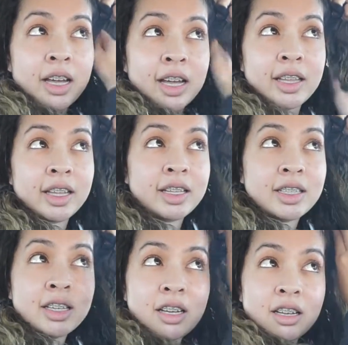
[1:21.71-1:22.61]
And
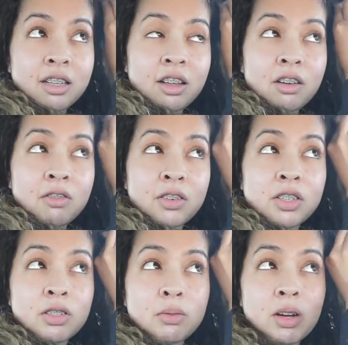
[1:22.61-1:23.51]
that's not a lot of
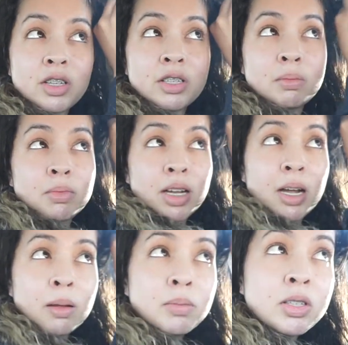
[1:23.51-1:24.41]
fun to watch
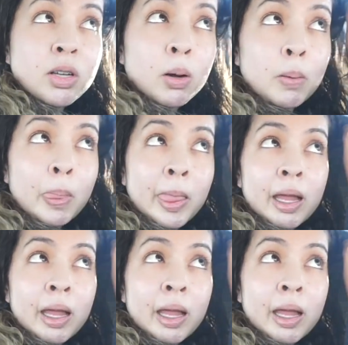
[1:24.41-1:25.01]
sometimes, so